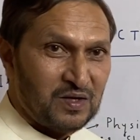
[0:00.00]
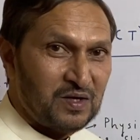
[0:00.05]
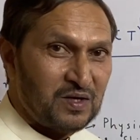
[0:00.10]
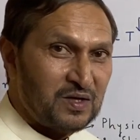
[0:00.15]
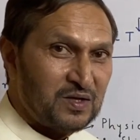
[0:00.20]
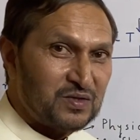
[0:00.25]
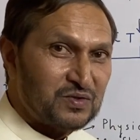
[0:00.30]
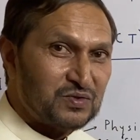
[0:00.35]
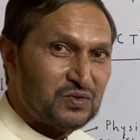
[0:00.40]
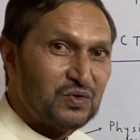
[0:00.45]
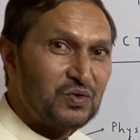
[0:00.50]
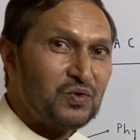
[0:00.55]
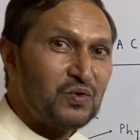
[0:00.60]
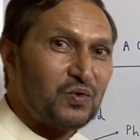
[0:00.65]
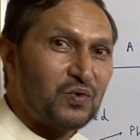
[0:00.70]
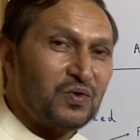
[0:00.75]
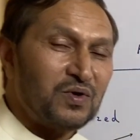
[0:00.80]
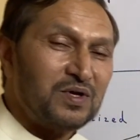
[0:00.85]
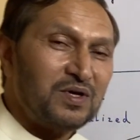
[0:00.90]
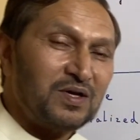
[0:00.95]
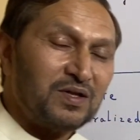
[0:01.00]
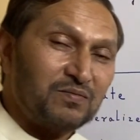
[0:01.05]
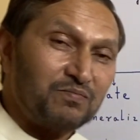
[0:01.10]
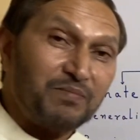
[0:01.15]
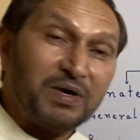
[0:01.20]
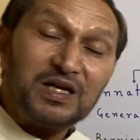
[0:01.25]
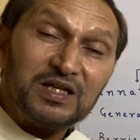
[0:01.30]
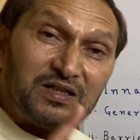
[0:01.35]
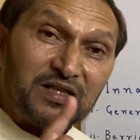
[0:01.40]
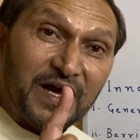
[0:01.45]
So,
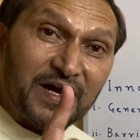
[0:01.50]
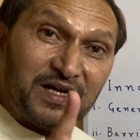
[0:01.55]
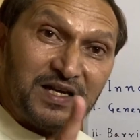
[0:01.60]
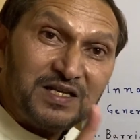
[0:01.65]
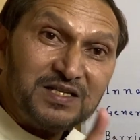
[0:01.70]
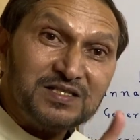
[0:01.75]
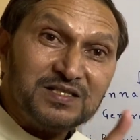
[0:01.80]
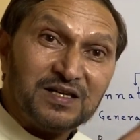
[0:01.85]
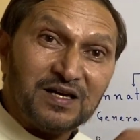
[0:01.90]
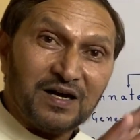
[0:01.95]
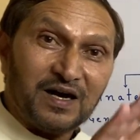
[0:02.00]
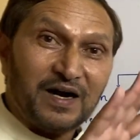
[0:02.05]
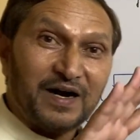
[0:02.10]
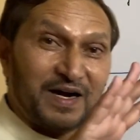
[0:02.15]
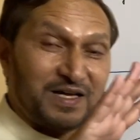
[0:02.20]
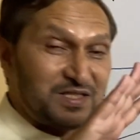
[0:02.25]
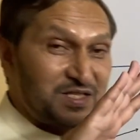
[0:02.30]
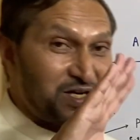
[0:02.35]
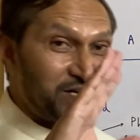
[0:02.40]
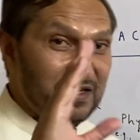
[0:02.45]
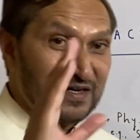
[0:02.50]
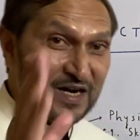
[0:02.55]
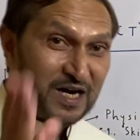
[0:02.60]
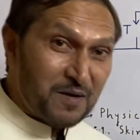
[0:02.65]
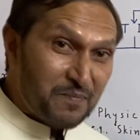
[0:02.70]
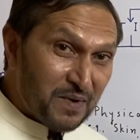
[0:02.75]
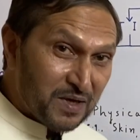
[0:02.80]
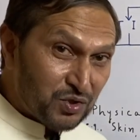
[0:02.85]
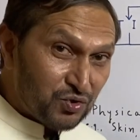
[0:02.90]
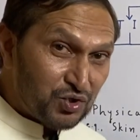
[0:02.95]
but that is either dead
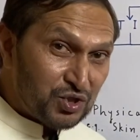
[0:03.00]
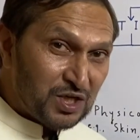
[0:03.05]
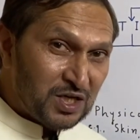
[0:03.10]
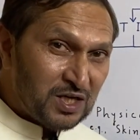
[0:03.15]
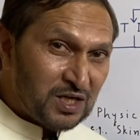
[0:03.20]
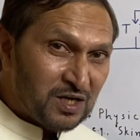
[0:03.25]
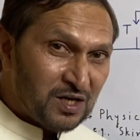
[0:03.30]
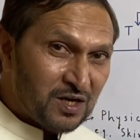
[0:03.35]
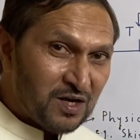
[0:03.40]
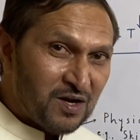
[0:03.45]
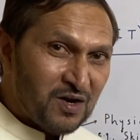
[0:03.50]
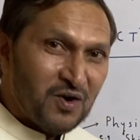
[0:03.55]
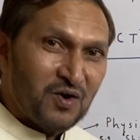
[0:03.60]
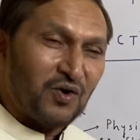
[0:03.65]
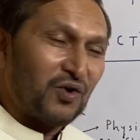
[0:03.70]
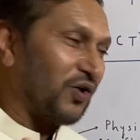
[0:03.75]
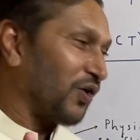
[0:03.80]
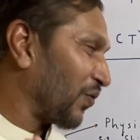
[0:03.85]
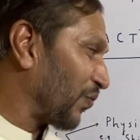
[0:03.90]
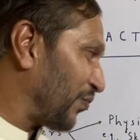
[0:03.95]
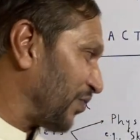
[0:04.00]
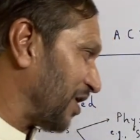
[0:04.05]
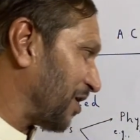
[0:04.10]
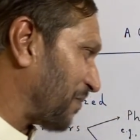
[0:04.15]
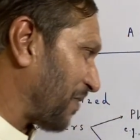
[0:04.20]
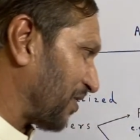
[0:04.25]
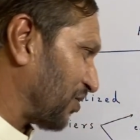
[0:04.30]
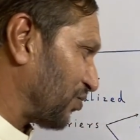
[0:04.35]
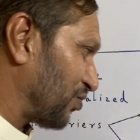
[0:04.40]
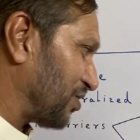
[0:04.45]
pathogen or weak
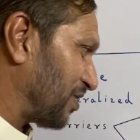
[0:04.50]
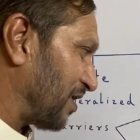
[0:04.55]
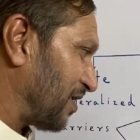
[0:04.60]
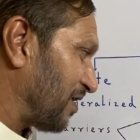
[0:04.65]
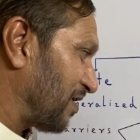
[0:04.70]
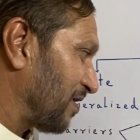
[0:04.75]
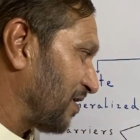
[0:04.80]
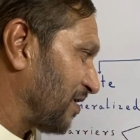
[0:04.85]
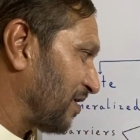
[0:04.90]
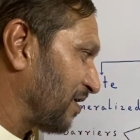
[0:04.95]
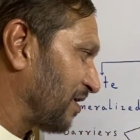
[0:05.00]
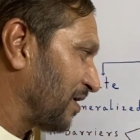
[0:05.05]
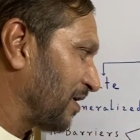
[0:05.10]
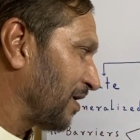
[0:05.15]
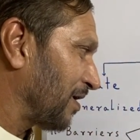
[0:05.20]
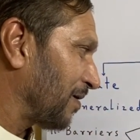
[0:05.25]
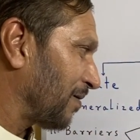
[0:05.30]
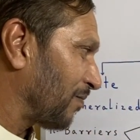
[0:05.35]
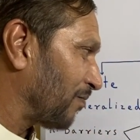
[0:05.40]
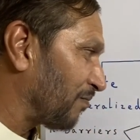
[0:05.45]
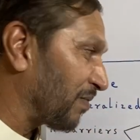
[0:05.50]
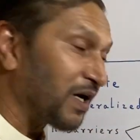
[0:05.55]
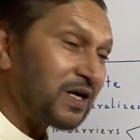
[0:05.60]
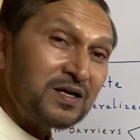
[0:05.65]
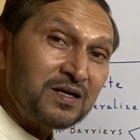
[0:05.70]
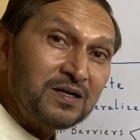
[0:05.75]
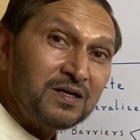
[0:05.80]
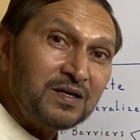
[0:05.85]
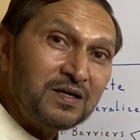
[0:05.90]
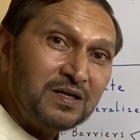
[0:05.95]
pathogen, but
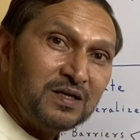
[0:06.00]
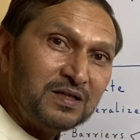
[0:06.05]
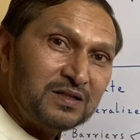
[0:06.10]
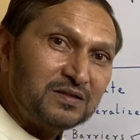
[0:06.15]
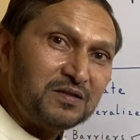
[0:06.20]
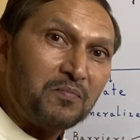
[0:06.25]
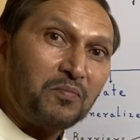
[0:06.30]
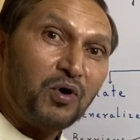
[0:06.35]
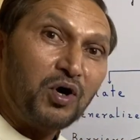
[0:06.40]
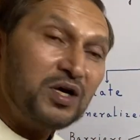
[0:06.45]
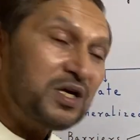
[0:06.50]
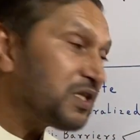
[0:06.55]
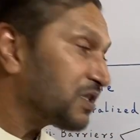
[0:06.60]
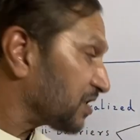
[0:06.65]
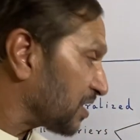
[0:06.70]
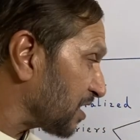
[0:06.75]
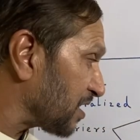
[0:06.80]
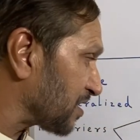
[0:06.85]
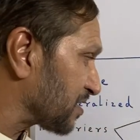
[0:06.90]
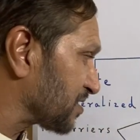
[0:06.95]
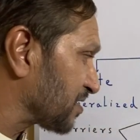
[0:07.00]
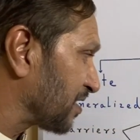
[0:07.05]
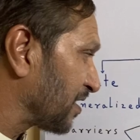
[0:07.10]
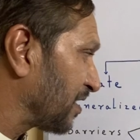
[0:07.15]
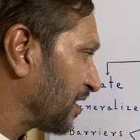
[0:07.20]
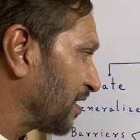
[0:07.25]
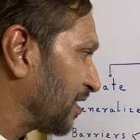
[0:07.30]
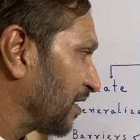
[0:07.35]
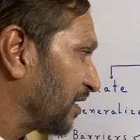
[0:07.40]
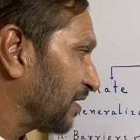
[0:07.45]
the body thinks
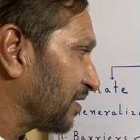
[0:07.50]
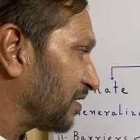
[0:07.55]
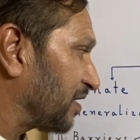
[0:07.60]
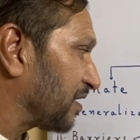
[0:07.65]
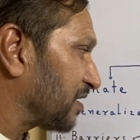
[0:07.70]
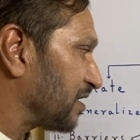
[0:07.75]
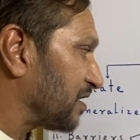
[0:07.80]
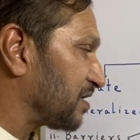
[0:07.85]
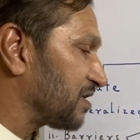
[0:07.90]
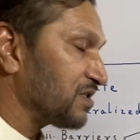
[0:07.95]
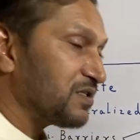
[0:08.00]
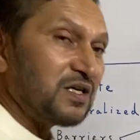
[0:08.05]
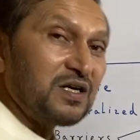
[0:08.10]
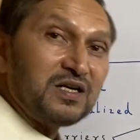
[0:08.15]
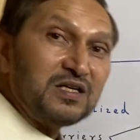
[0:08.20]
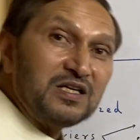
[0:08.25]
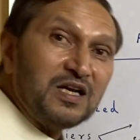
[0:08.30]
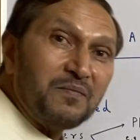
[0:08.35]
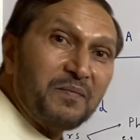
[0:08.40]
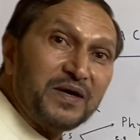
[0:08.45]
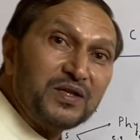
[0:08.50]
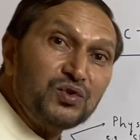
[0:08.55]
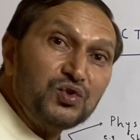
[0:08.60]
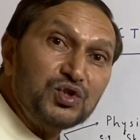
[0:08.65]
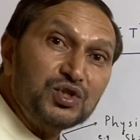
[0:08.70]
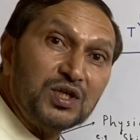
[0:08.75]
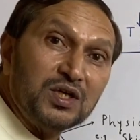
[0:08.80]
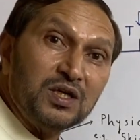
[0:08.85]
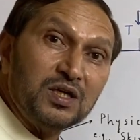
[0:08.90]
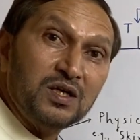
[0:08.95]
that it is a real
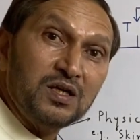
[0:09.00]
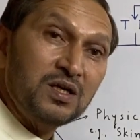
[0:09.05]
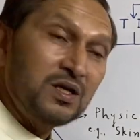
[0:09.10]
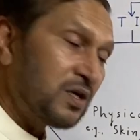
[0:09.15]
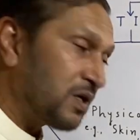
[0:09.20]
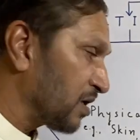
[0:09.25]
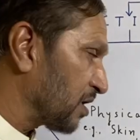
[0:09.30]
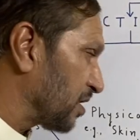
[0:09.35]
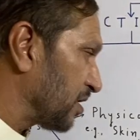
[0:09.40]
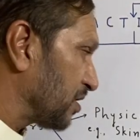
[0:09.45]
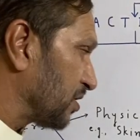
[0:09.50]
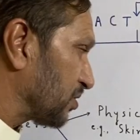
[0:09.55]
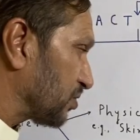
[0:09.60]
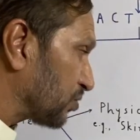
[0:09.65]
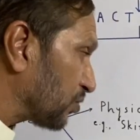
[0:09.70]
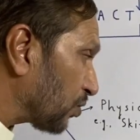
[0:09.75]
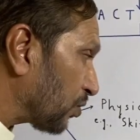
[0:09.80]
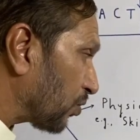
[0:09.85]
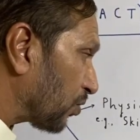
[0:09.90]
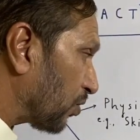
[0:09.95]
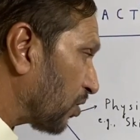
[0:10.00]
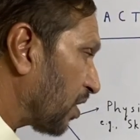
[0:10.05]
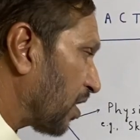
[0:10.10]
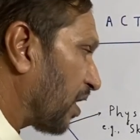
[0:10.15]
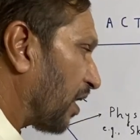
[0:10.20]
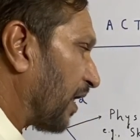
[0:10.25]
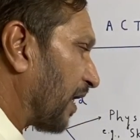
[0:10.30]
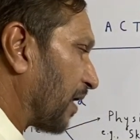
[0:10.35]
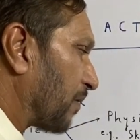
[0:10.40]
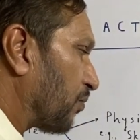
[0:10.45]
pathogen. So
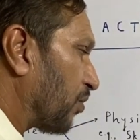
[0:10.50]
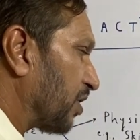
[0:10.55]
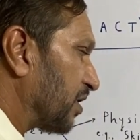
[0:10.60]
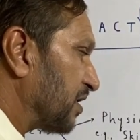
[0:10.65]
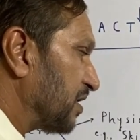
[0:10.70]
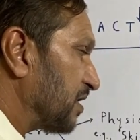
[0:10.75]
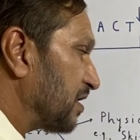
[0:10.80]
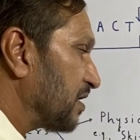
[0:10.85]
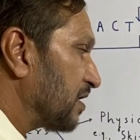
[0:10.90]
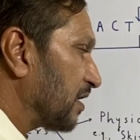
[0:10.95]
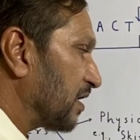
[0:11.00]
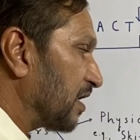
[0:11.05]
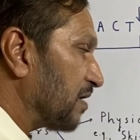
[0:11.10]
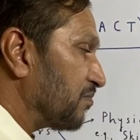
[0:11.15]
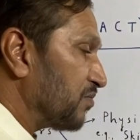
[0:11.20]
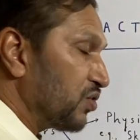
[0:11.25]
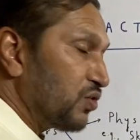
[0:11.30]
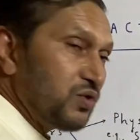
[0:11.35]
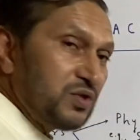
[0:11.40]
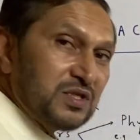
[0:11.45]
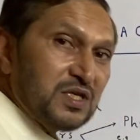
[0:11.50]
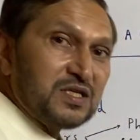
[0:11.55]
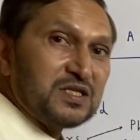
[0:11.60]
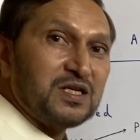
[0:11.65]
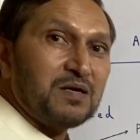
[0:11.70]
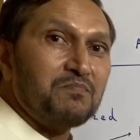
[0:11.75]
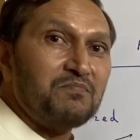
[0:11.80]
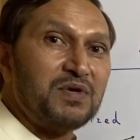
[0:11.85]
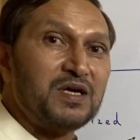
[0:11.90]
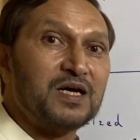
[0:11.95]
our body immune
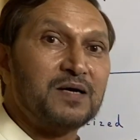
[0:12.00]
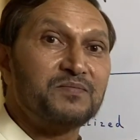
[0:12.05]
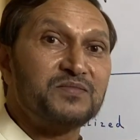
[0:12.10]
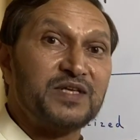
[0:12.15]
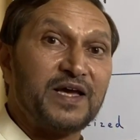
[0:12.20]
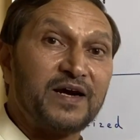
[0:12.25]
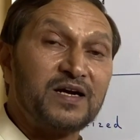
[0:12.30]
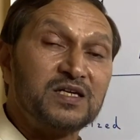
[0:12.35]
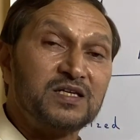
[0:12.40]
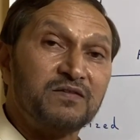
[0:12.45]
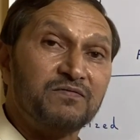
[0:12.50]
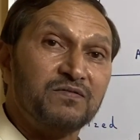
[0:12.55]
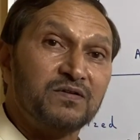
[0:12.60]
system becomes active.